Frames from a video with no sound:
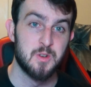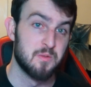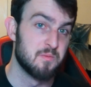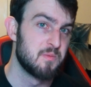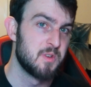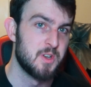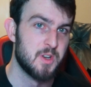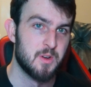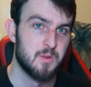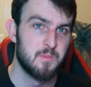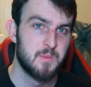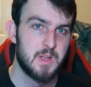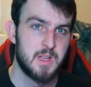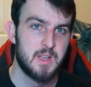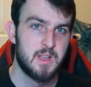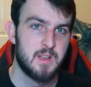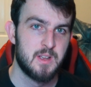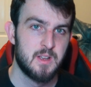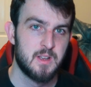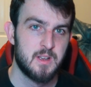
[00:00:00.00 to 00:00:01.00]
So, you
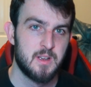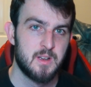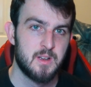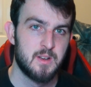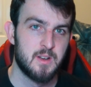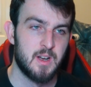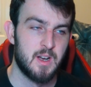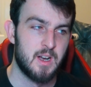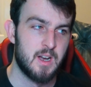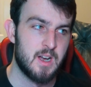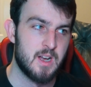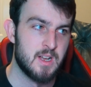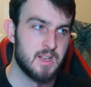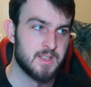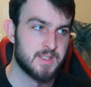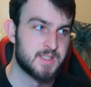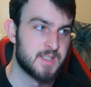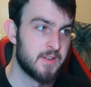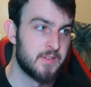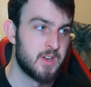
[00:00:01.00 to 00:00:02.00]
know,
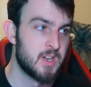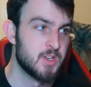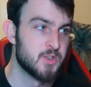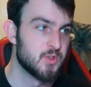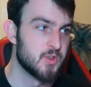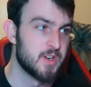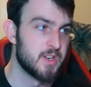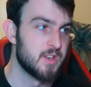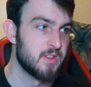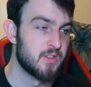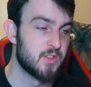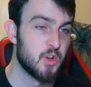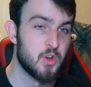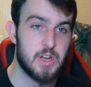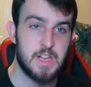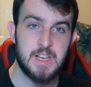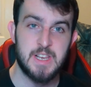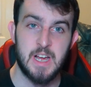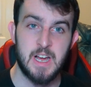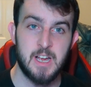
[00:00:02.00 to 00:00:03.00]
uh,
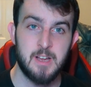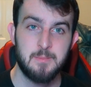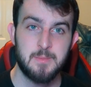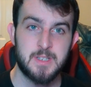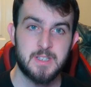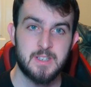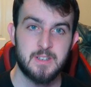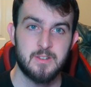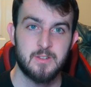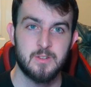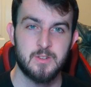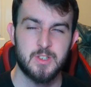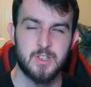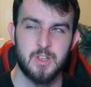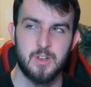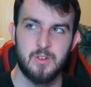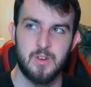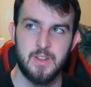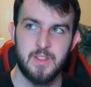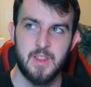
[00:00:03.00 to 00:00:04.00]
730 times
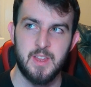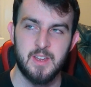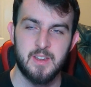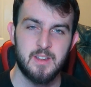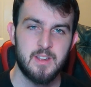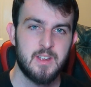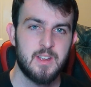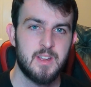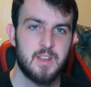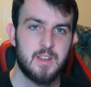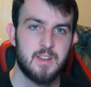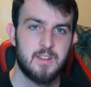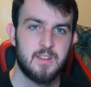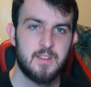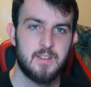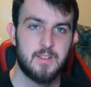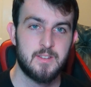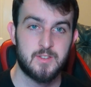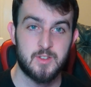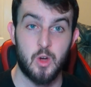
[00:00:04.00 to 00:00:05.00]
or so, I think,
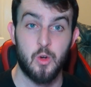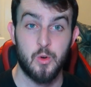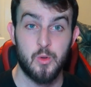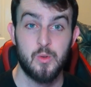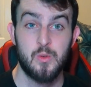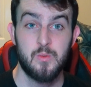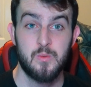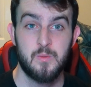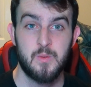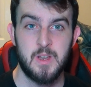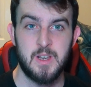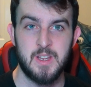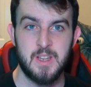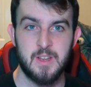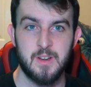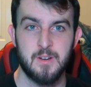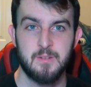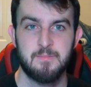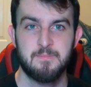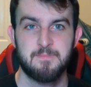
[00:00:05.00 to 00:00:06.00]
total
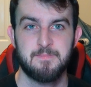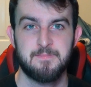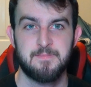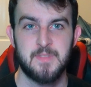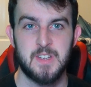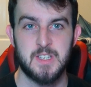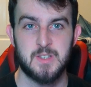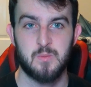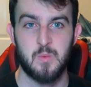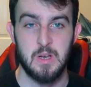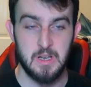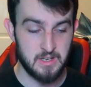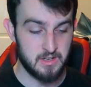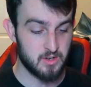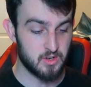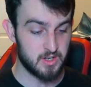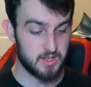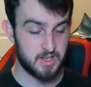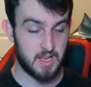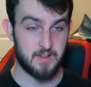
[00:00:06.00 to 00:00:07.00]
in a year is
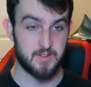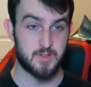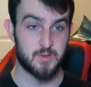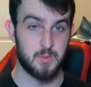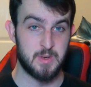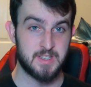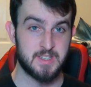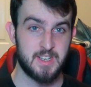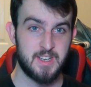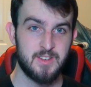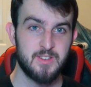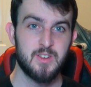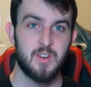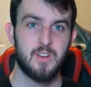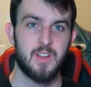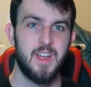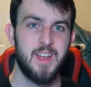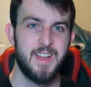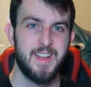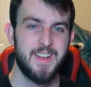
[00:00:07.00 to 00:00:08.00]
when you're going to have swings at
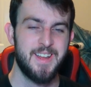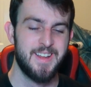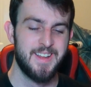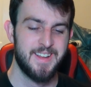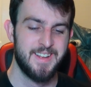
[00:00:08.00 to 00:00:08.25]
you.